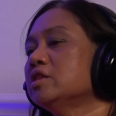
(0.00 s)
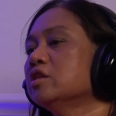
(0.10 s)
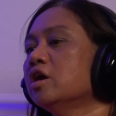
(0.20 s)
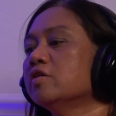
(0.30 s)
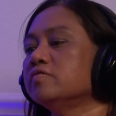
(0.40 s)
I
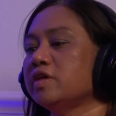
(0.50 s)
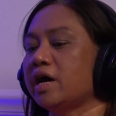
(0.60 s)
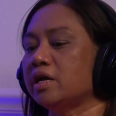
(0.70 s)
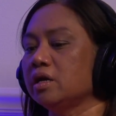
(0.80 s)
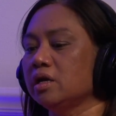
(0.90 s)
love
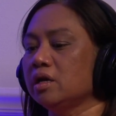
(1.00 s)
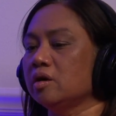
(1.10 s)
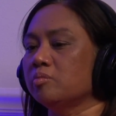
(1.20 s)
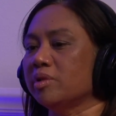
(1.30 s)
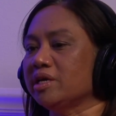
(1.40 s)
that
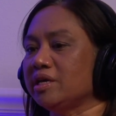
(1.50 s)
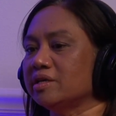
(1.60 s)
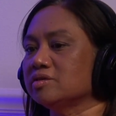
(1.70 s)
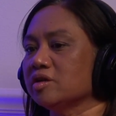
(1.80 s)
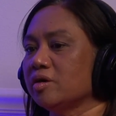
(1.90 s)
my
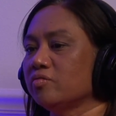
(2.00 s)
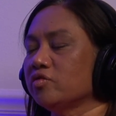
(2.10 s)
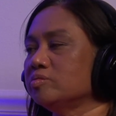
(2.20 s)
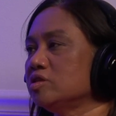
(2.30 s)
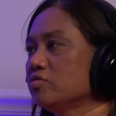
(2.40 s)
kids come
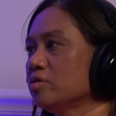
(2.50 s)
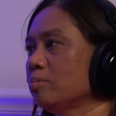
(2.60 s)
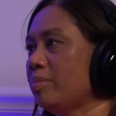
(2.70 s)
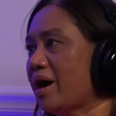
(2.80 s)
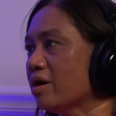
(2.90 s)
from
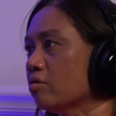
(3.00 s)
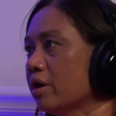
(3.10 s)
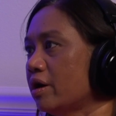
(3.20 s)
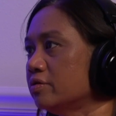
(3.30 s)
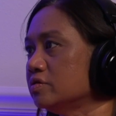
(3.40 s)
different
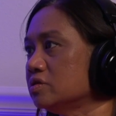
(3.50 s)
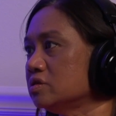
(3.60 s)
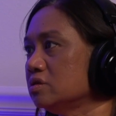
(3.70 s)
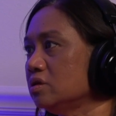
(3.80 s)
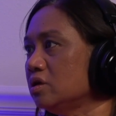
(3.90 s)
backgrounds.